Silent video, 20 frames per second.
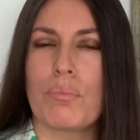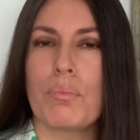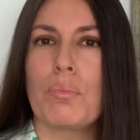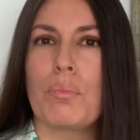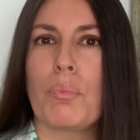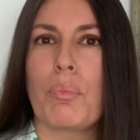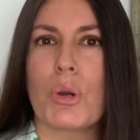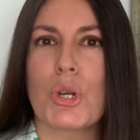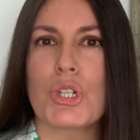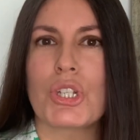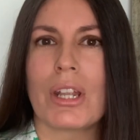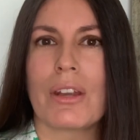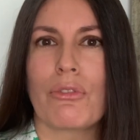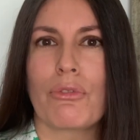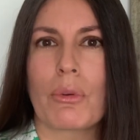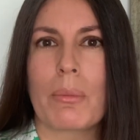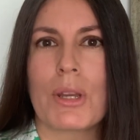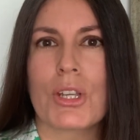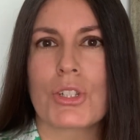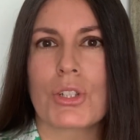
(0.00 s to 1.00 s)
push that
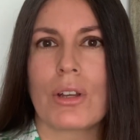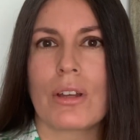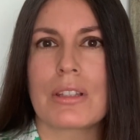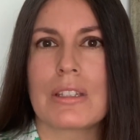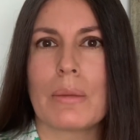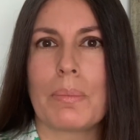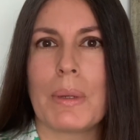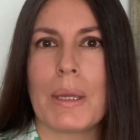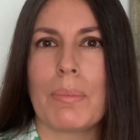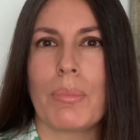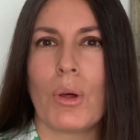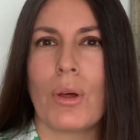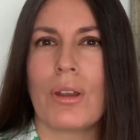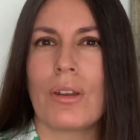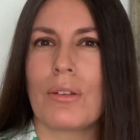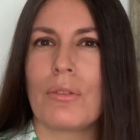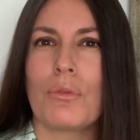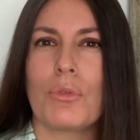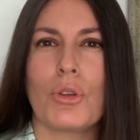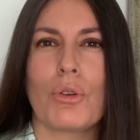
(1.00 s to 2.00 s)
information onto people,
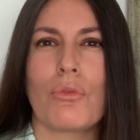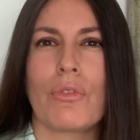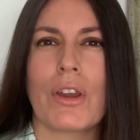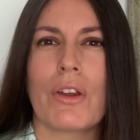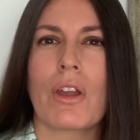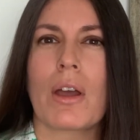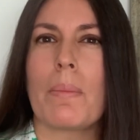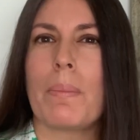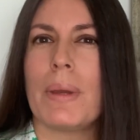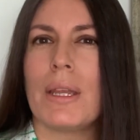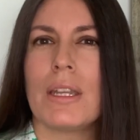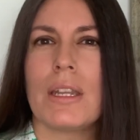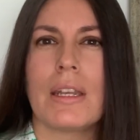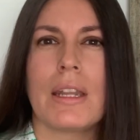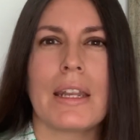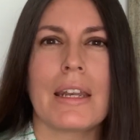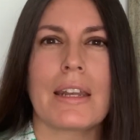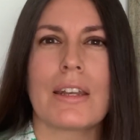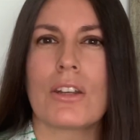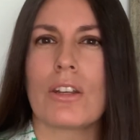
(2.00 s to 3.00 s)
and you're very
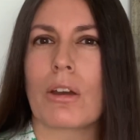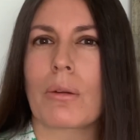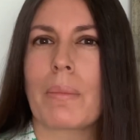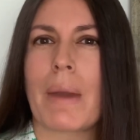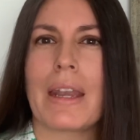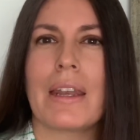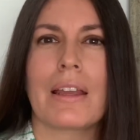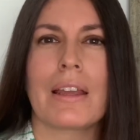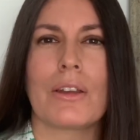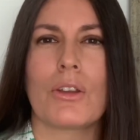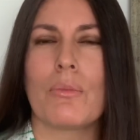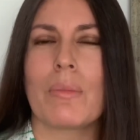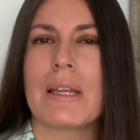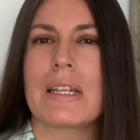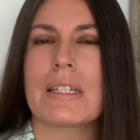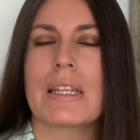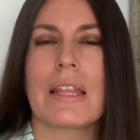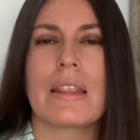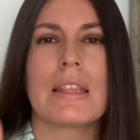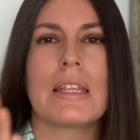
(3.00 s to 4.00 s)
opinionated and dogmatic, and you
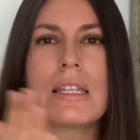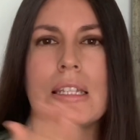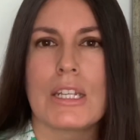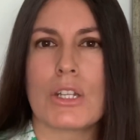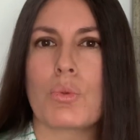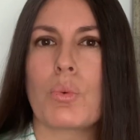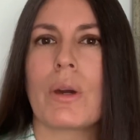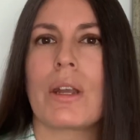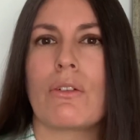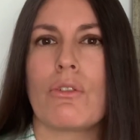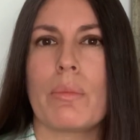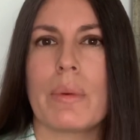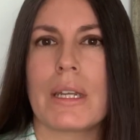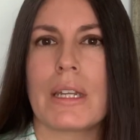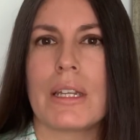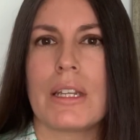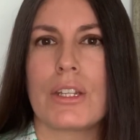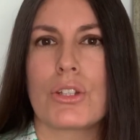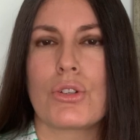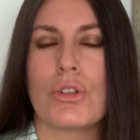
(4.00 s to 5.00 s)
may say, this is what
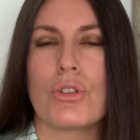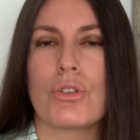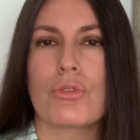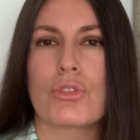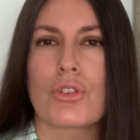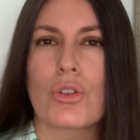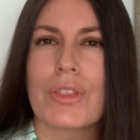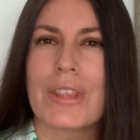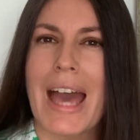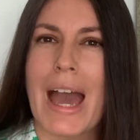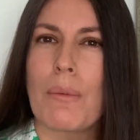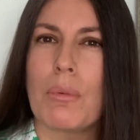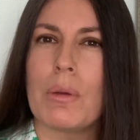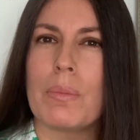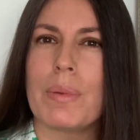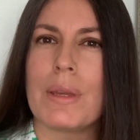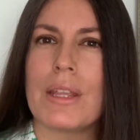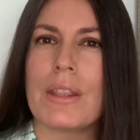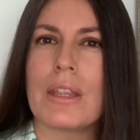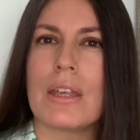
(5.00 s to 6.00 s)
everybody needs to do. So that
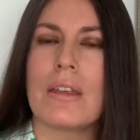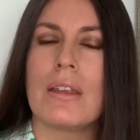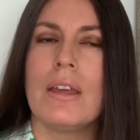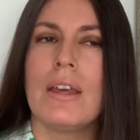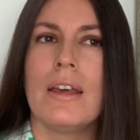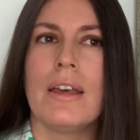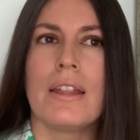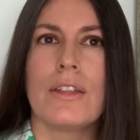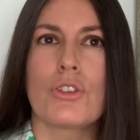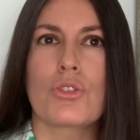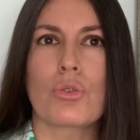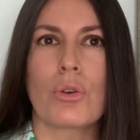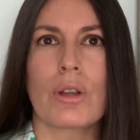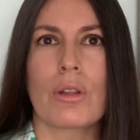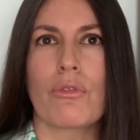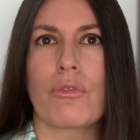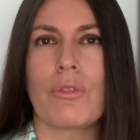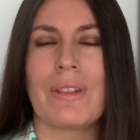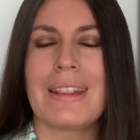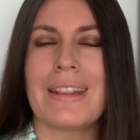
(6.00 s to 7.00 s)
would be the sort
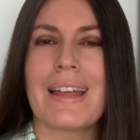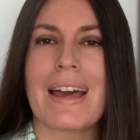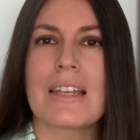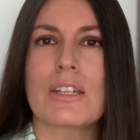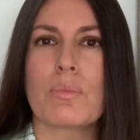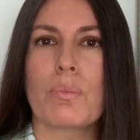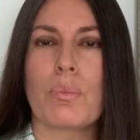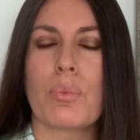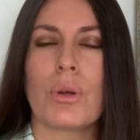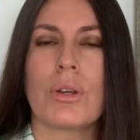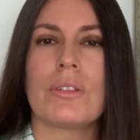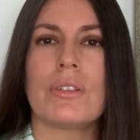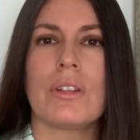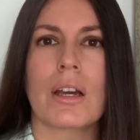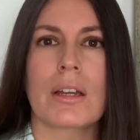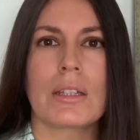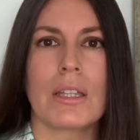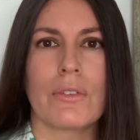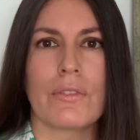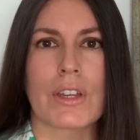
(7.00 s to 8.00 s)
of less
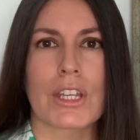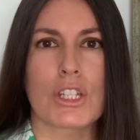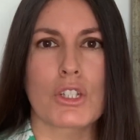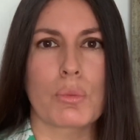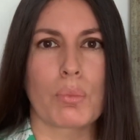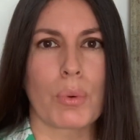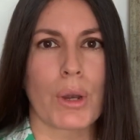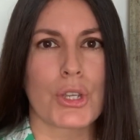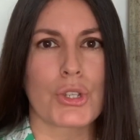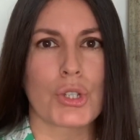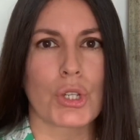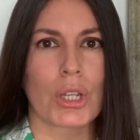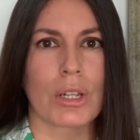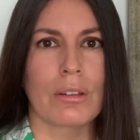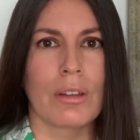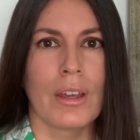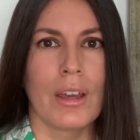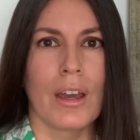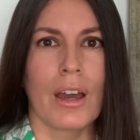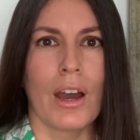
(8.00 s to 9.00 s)
productive expression
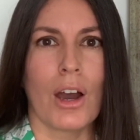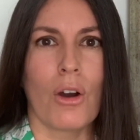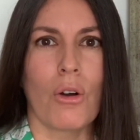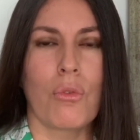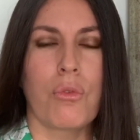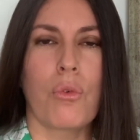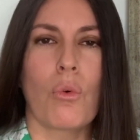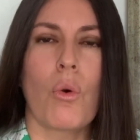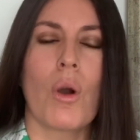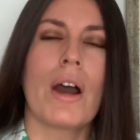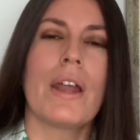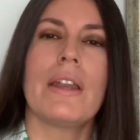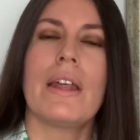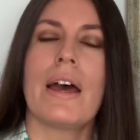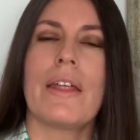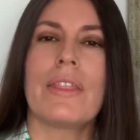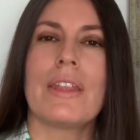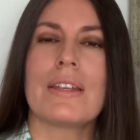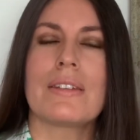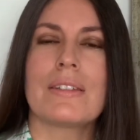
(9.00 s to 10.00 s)
of what
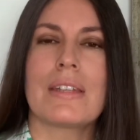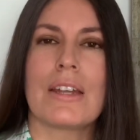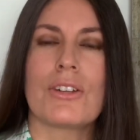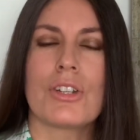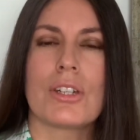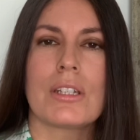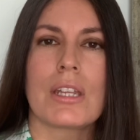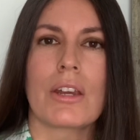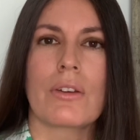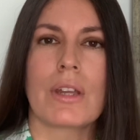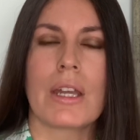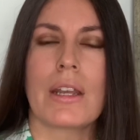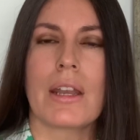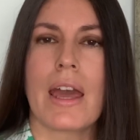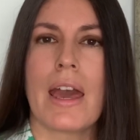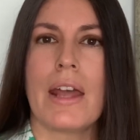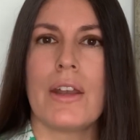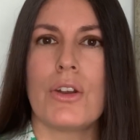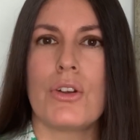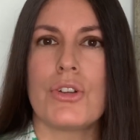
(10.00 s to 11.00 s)
the Sagittarian
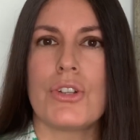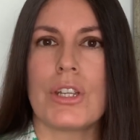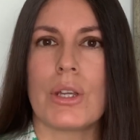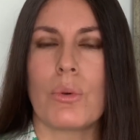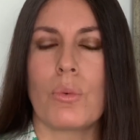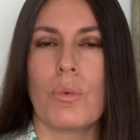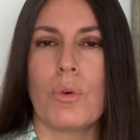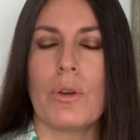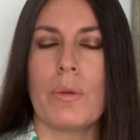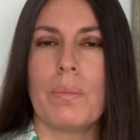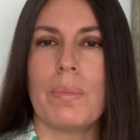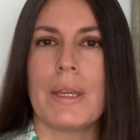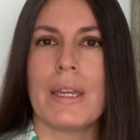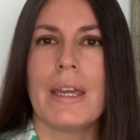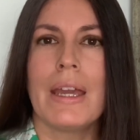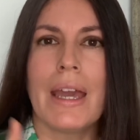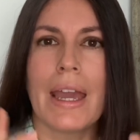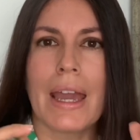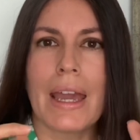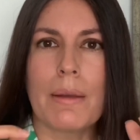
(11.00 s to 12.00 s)
energy would
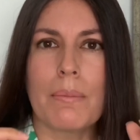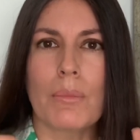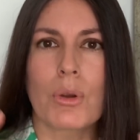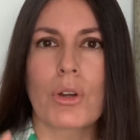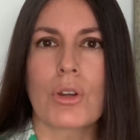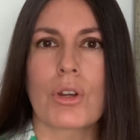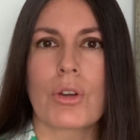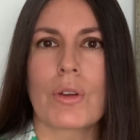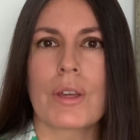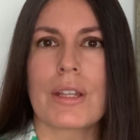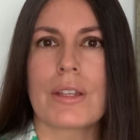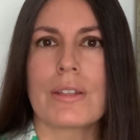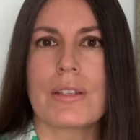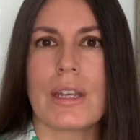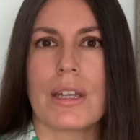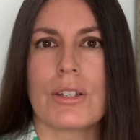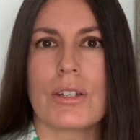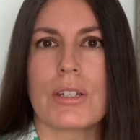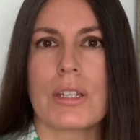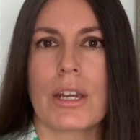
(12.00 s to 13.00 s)
be in Mercury and
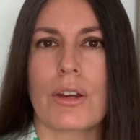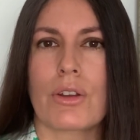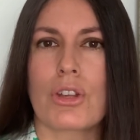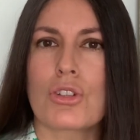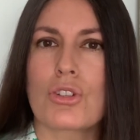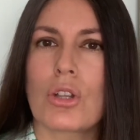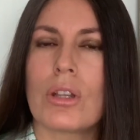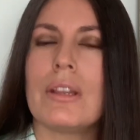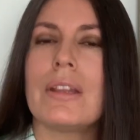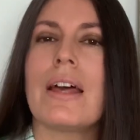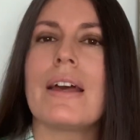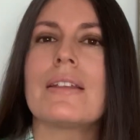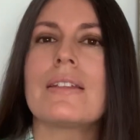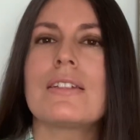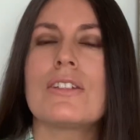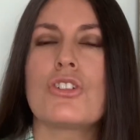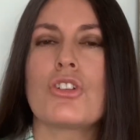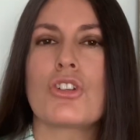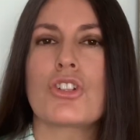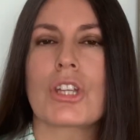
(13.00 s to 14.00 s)
Sagittarius. So
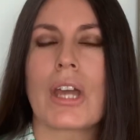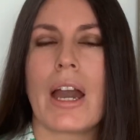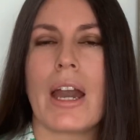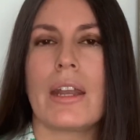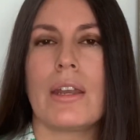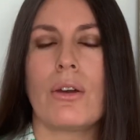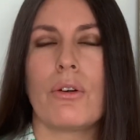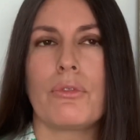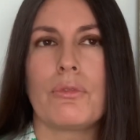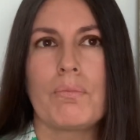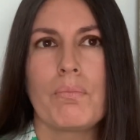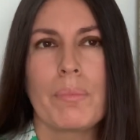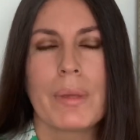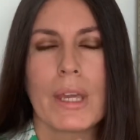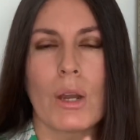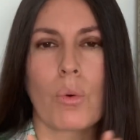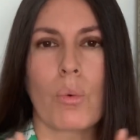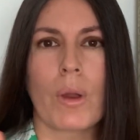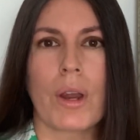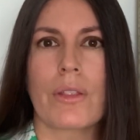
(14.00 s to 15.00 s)
let's just kind of
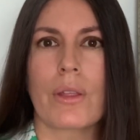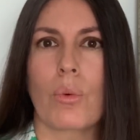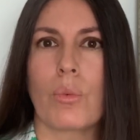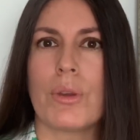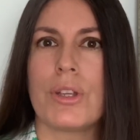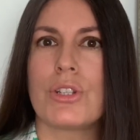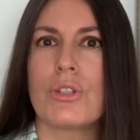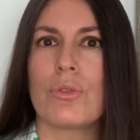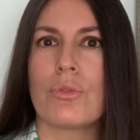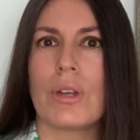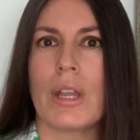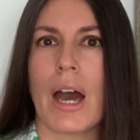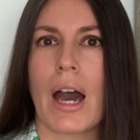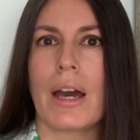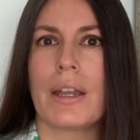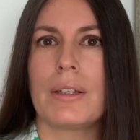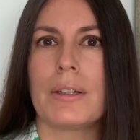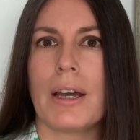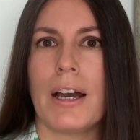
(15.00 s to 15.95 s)
be aware that we do not